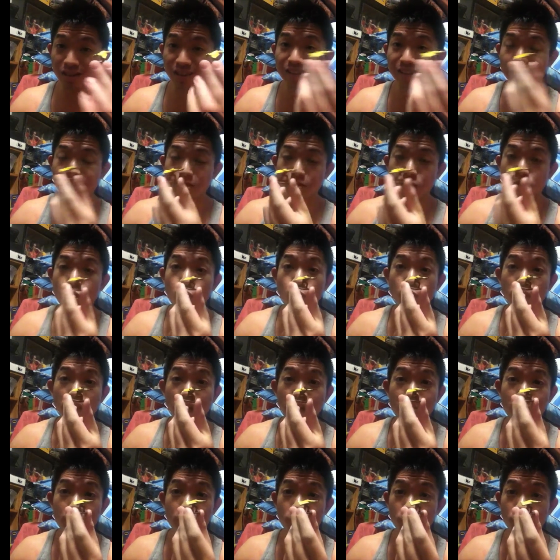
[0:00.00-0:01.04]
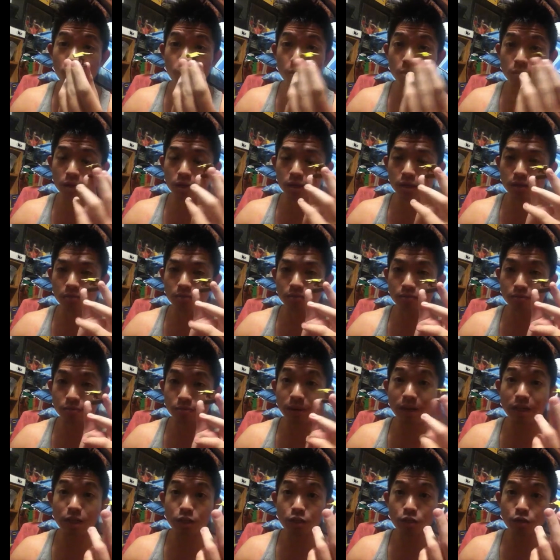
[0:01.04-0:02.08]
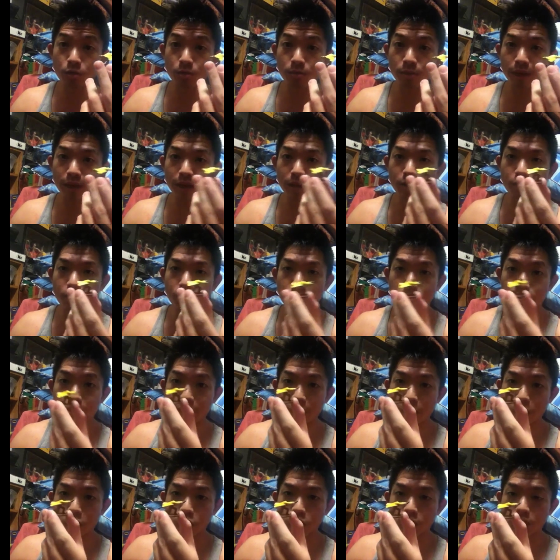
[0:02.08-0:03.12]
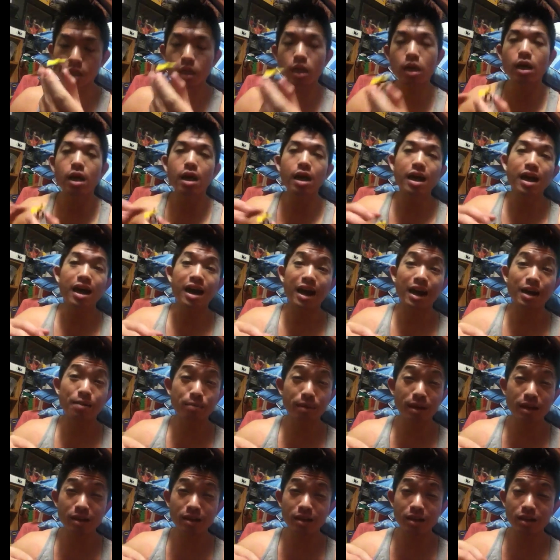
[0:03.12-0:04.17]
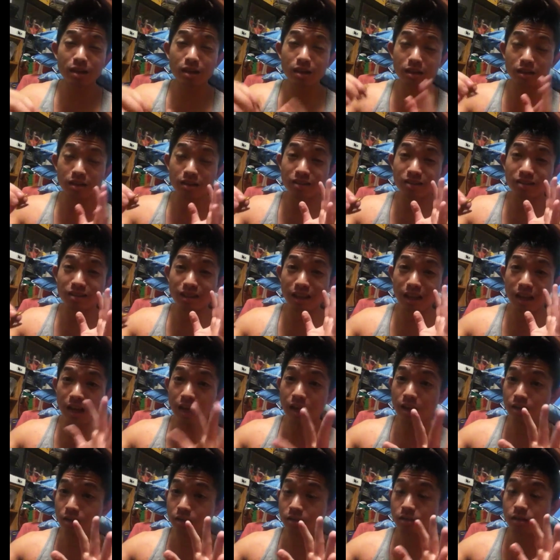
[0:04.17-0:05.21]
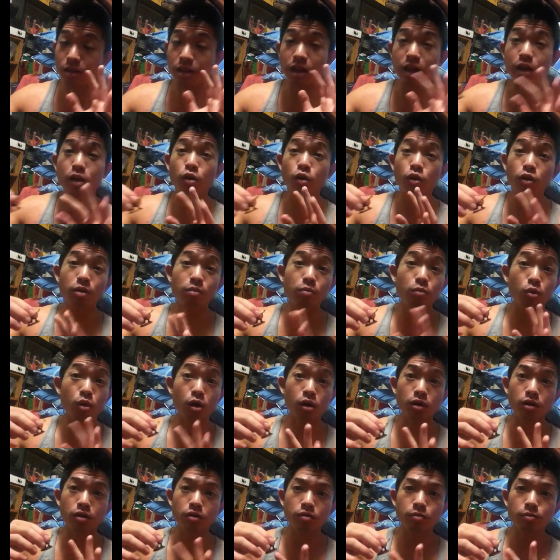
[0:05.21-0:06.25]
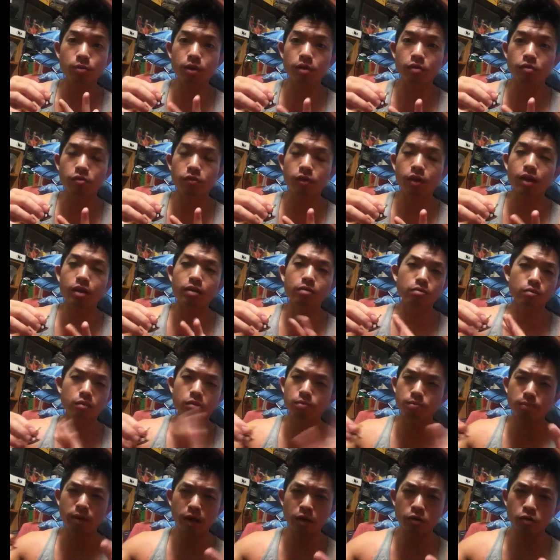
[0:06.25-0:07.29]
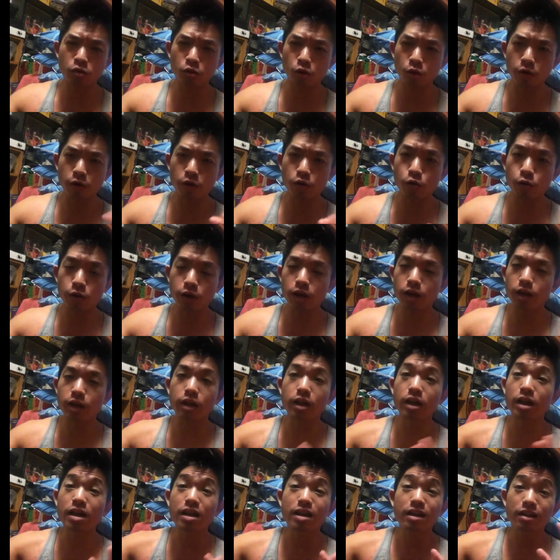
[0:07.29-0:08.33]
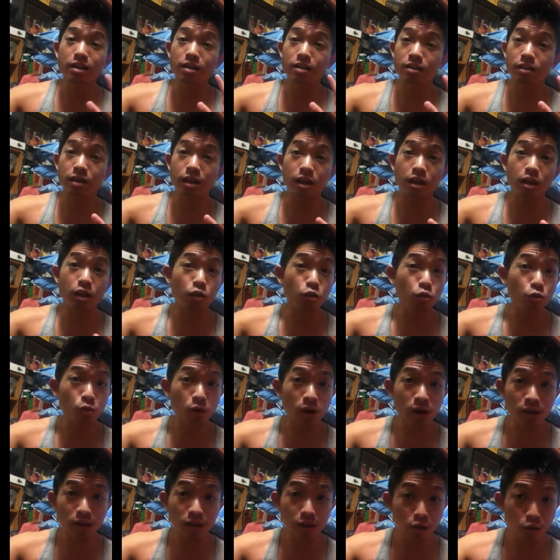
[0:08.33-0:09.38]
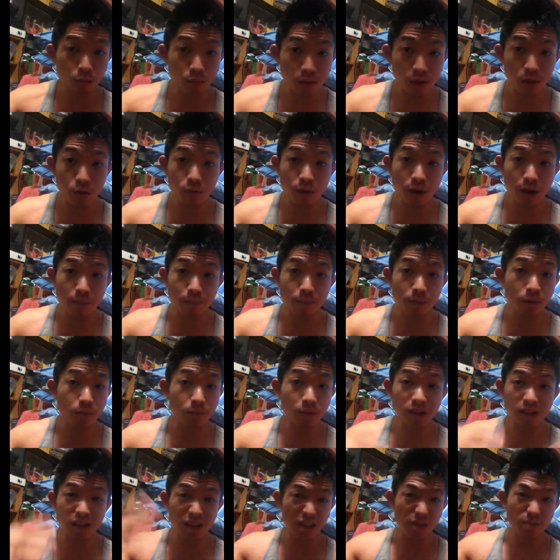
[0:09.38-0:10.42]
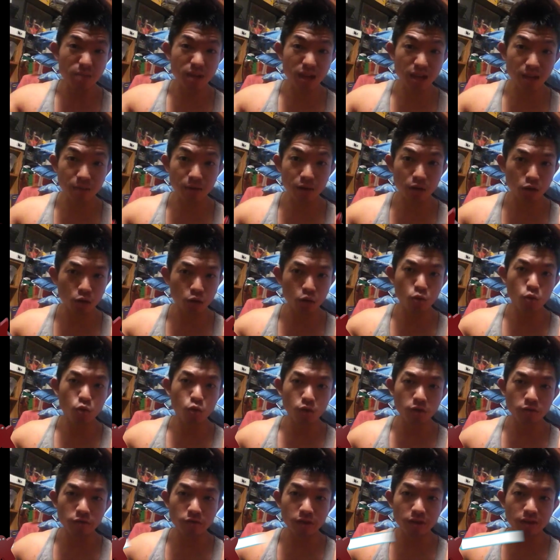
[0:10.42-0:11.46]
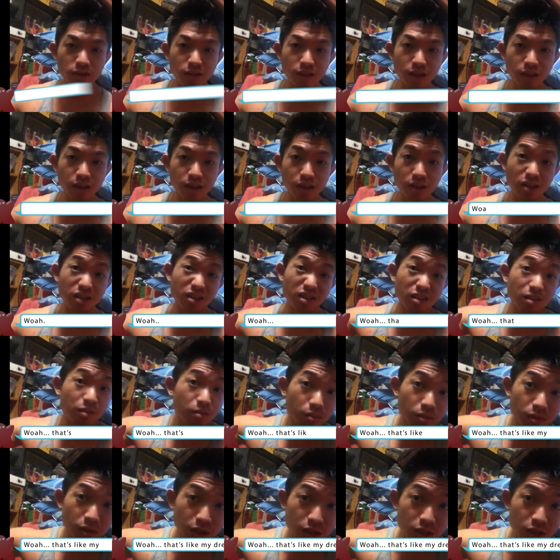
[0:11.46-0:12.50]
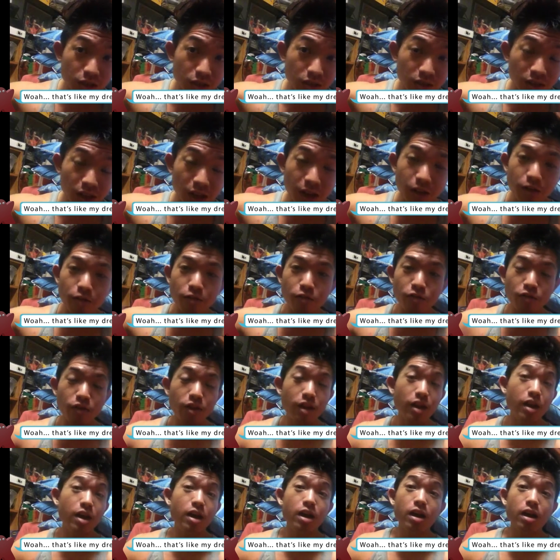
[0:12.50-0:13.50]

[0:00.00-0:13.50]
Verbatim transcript: This is Joe Diamond from um, Mansions of Madness, the miniature. I painted this as, and I call him Rodney Smith. And backstory quickly is that he wanted to be a rapper, but then he became a Cthulhu investigator, such is life.